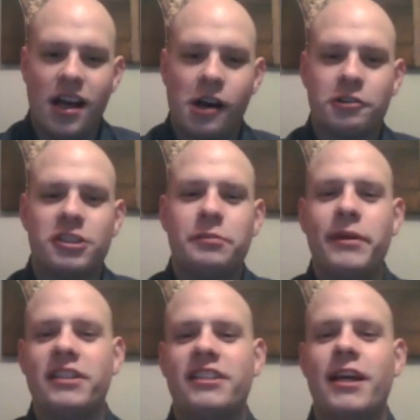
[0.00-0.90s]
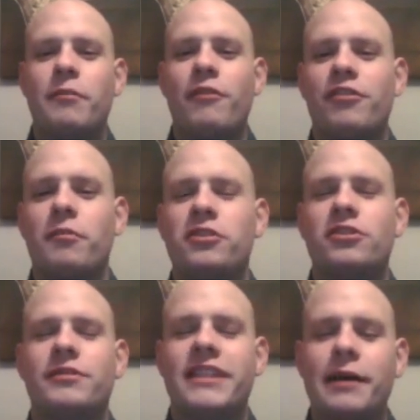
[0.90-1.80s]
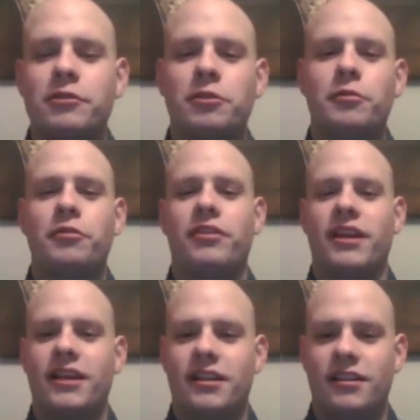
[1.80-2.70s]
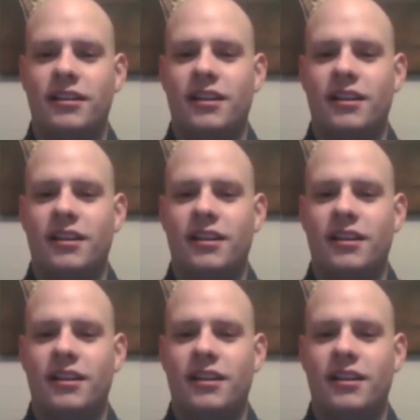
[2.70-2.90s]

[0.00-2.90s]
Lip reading: I will speak to them of the most contemptible thing.